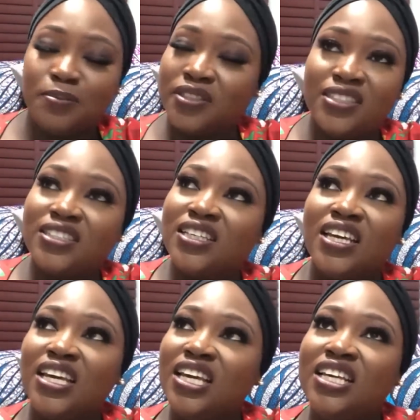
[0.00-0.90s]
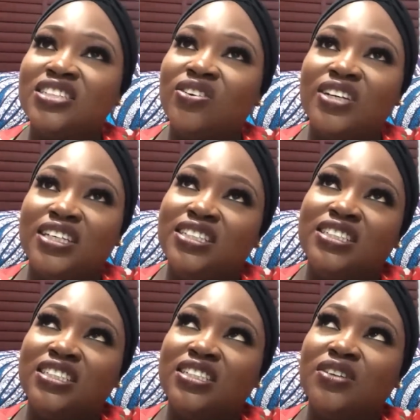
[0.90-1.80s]
But it's not
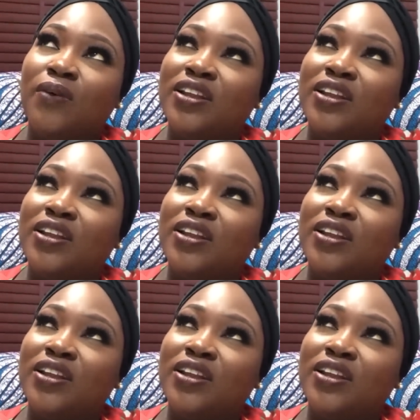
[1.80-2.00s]
easy